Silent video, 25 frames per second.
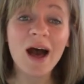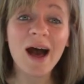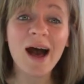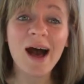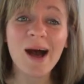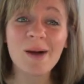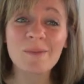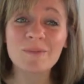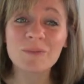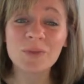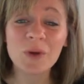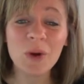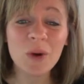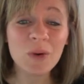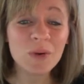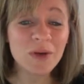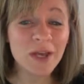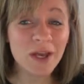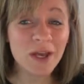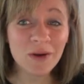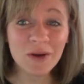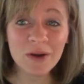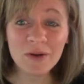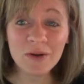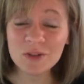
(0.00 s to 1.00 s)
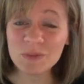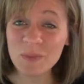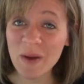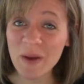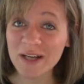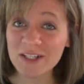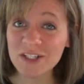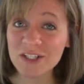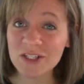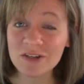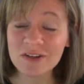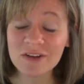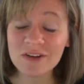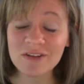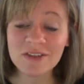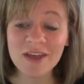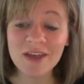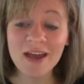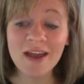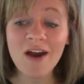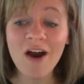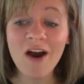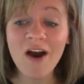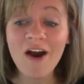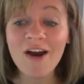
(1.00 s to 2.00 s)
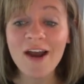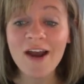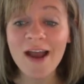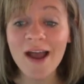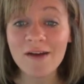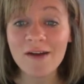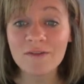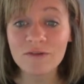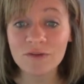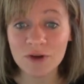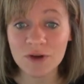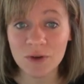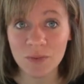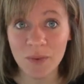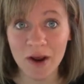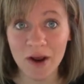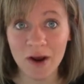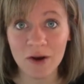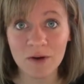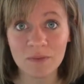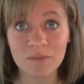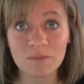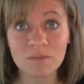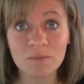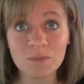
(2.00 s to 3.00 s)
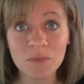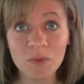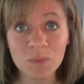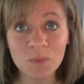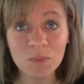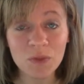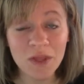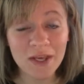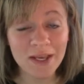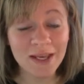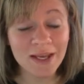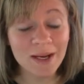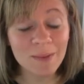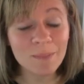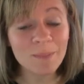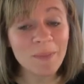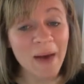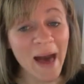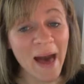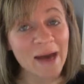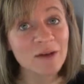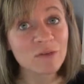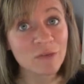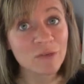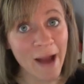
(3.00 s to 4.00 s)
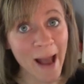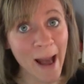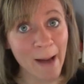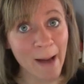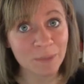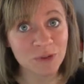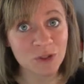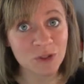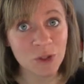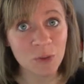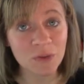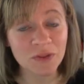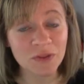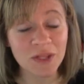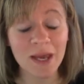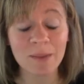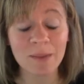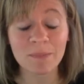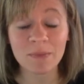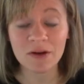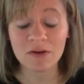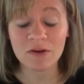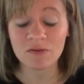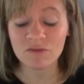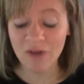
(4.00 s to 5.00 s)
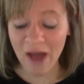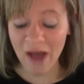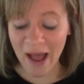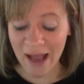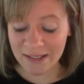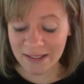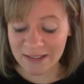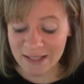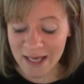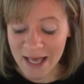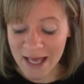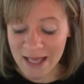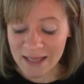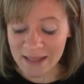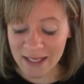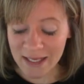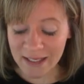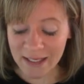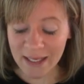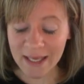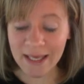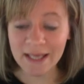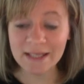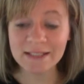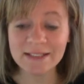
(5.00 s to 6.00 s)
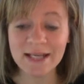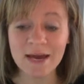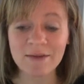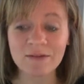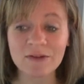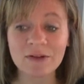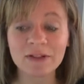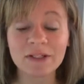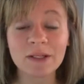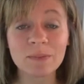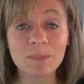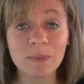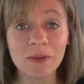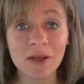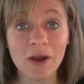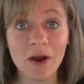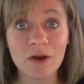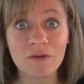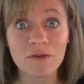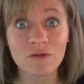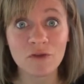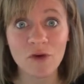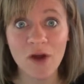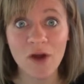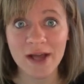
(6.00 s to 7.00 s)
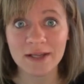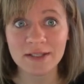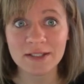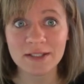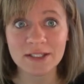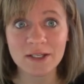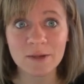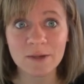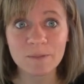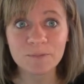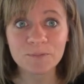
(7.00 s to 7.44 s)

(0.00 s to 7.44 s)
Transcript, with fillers: Um, prokaryotes, bacteria, they are everywhere. They get a bad rap, don't they? But in fact, they can definitely be our friend.